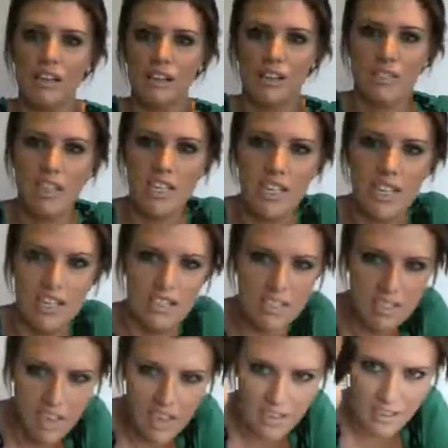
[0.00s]
It's really nice,
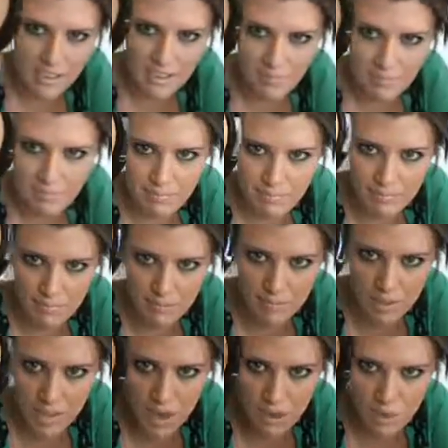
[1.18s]
it's like a
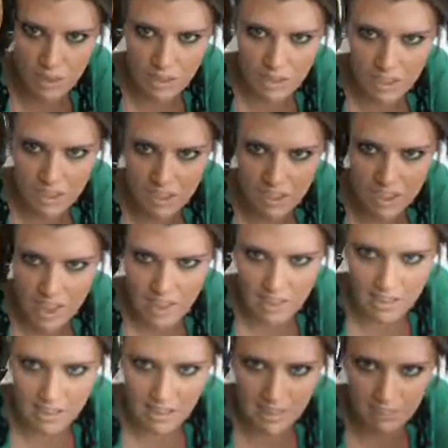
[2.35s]
goldy,
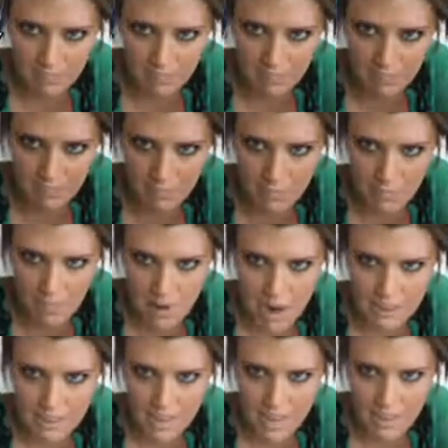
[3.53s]
shelly,
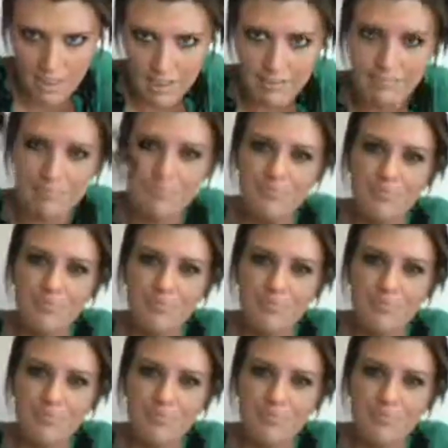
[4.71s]
brown colour.